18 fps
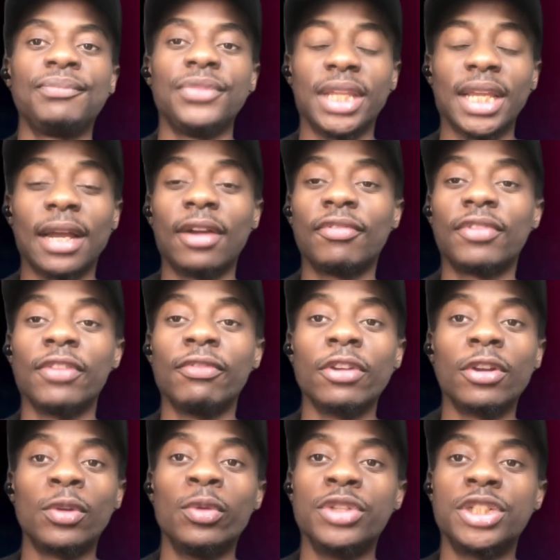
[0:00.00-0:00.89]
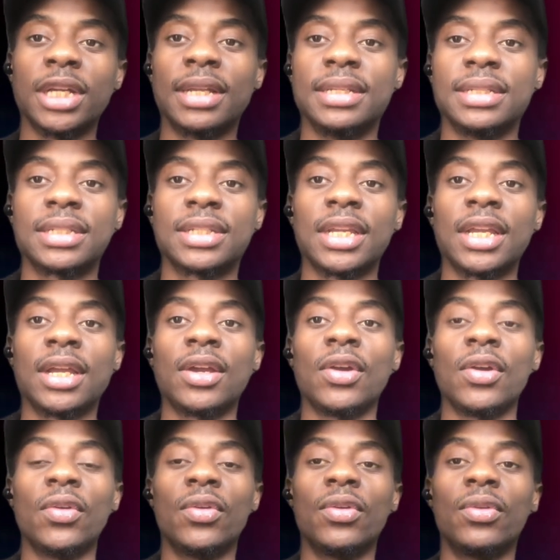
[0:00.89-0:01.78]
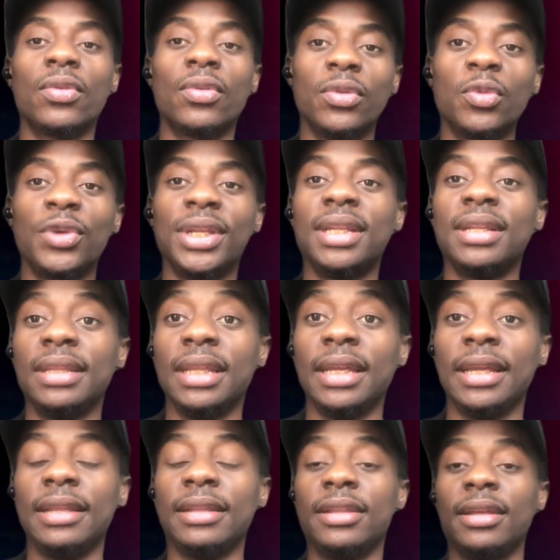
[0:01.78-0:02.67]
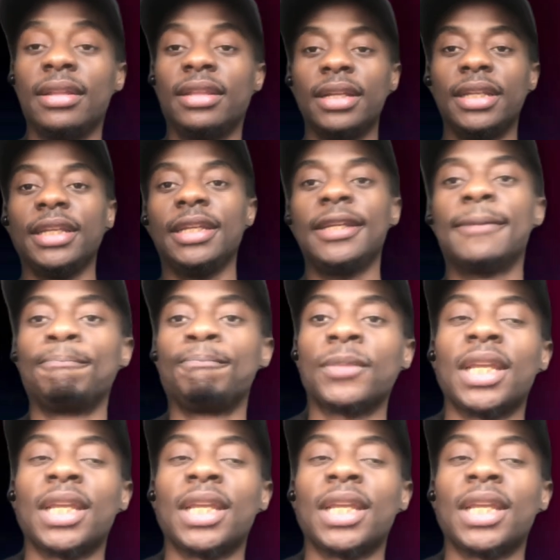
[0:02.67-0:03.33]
they have a very good chance on winning the league.